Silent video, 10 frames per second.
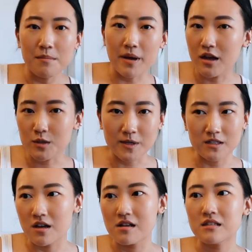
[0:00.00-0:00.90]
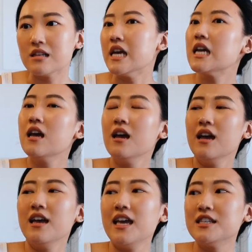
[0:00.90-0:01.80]
my husband does. Like,
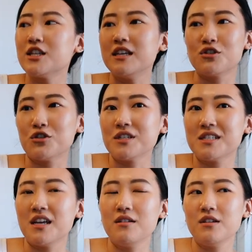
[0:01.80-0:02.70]
it's it's just,